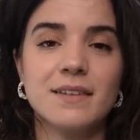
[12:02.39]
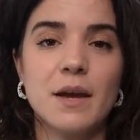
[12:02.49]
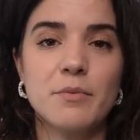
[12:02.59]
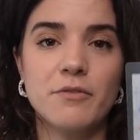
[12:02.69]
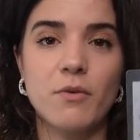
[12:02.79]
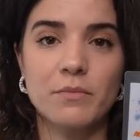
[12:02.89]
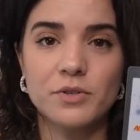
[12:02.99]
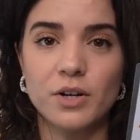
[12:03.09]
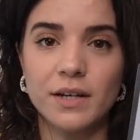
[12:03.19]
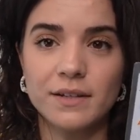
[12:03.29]
I
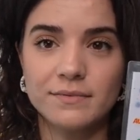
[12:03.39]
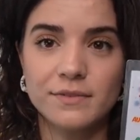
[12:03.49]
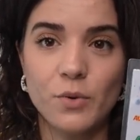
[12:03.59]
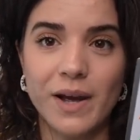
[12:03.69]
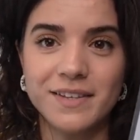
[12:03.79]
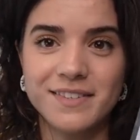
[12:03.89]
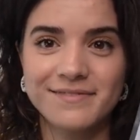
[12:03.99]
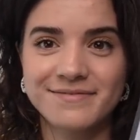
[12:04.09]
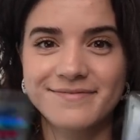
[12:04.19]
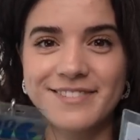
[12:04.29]
performed on it twice.
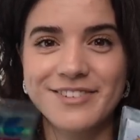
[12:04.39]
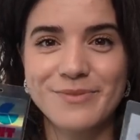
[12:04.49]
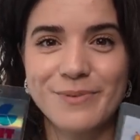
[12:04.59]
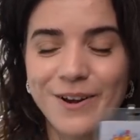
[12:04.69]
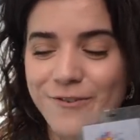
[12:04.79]
Which is pretty